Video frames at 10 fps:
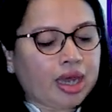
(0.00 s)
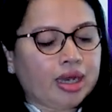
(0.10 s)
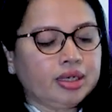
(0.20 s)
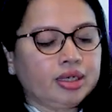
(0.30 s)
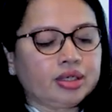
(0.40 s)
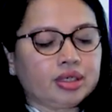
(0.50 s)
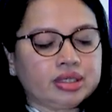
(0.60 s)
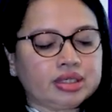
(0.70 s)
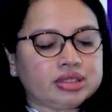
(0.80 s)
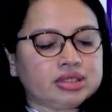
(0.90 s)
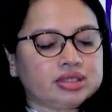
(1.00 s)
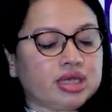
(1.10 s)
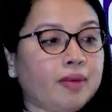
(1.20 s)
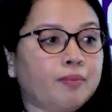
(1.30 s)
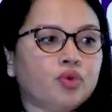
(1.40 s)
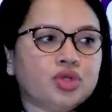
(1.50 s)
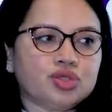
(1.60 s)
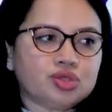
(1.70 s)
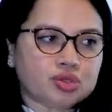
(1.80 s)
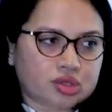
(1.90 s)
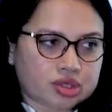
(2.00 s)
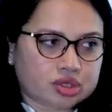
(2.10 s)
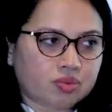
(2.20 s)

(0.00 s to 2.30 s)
and it increases the amputation risk,